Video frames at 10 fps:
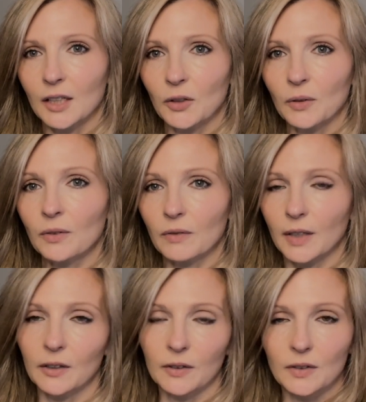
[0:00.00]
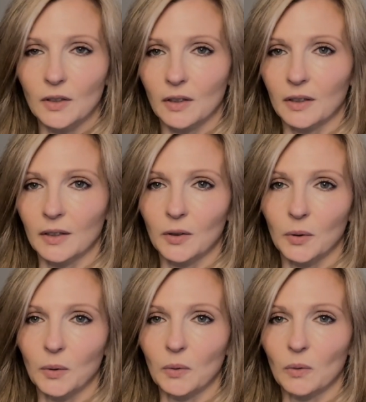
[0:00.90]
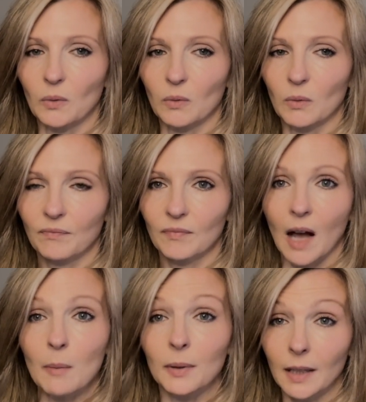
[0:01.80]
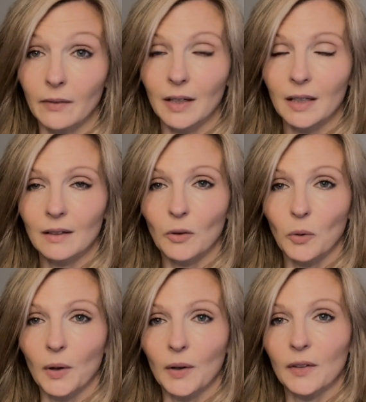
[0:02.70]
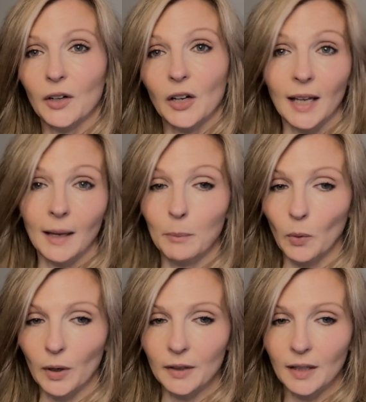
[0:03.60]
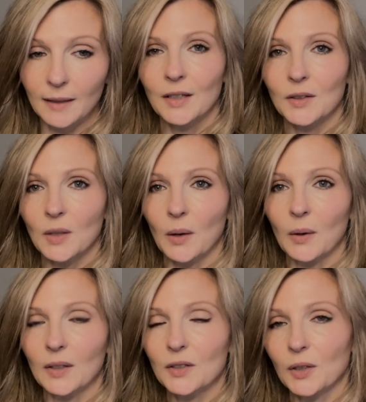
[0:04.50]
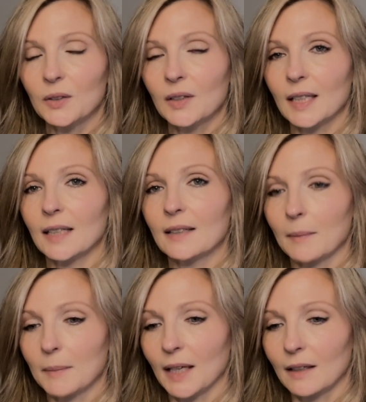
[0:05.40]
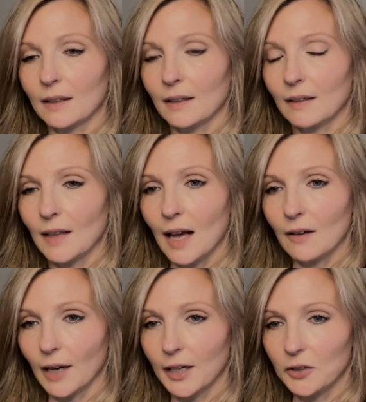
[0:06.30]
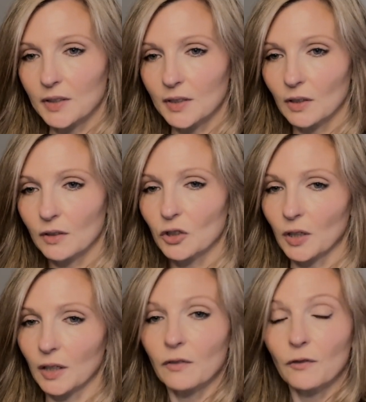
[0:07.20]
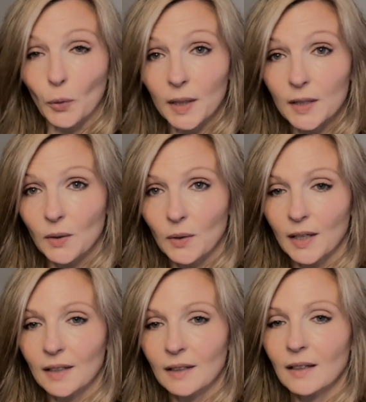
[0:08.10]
your reader's going to not believe it, or they're going to get bored. So it's certainly something that writers should focus on